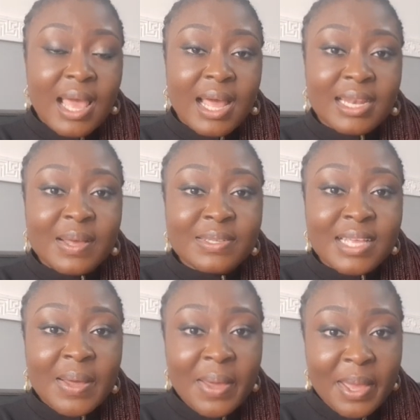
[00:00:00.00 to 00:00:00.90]
and that
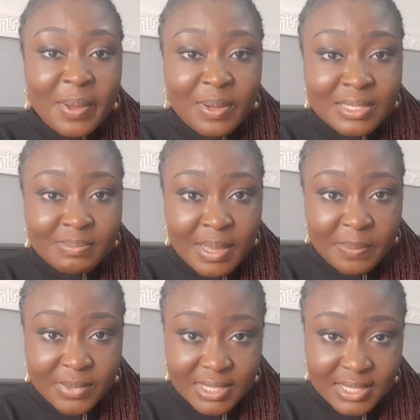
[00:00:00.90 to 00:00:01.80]
was how I got my
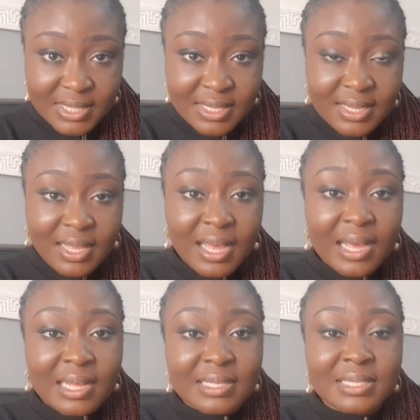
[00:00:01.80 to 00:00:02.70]
money
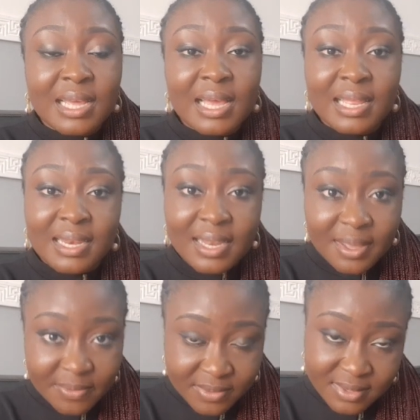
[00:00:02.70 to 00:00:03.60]
and I
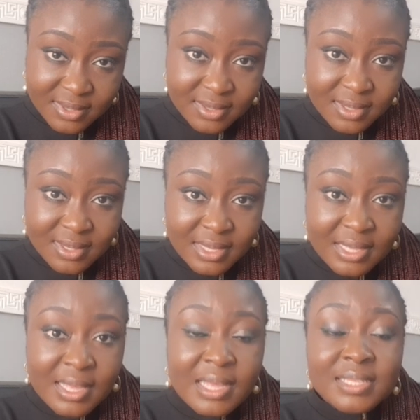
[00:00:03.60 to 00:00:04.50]
left.
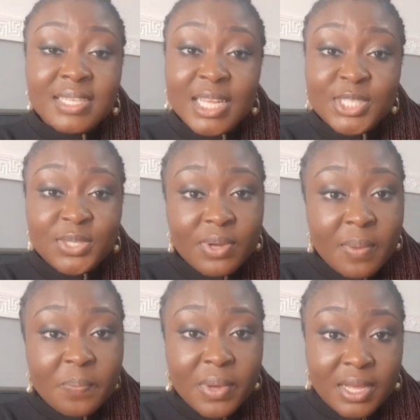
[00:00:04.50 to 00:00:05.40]

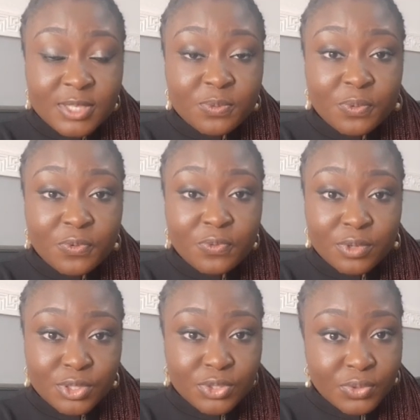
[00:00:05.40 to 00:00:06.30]
Nigerian banks will
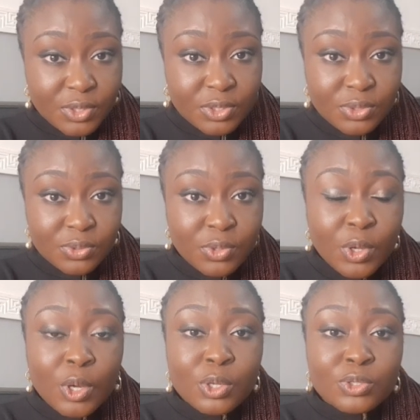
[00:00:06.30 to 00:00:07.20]
frustrate you.
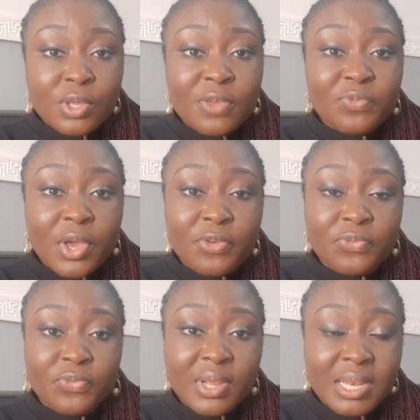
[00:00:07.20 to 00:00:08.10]
So if you're a
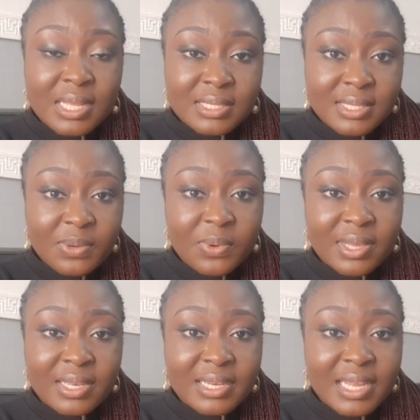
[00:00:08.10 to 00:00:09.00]
freelancer
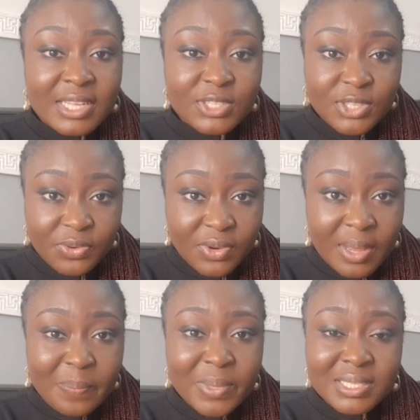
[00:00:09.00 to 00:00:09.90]
working in
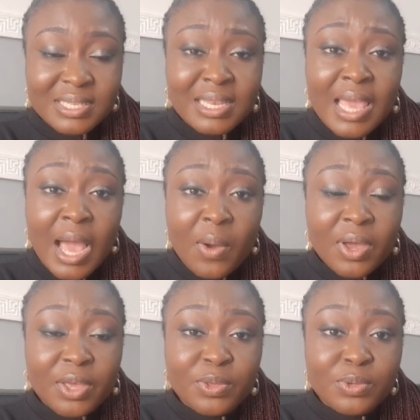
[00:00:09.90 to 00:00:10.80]
Nigeria, basically,
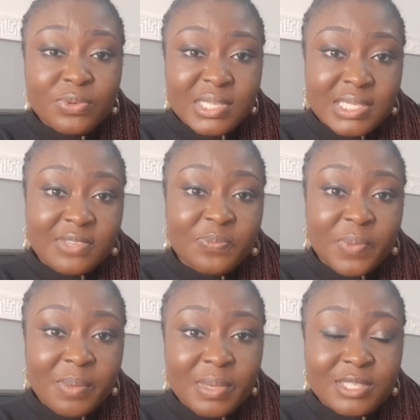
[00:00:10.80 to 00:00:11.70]
how can you receive
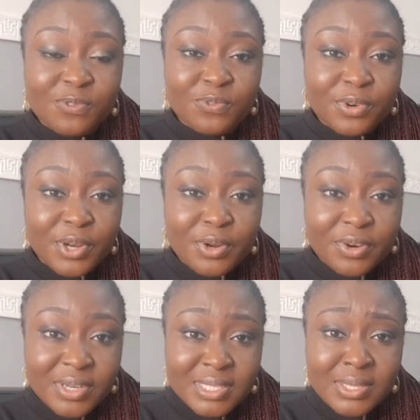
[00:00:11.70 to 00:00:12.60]
payments in foreign
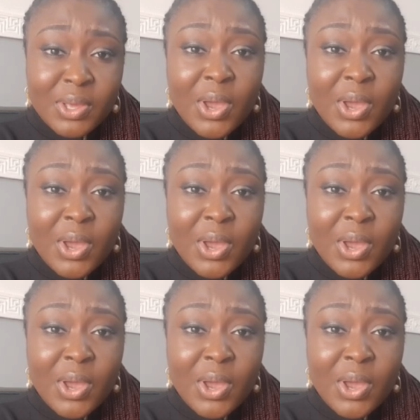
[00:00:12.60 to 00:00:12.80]
currency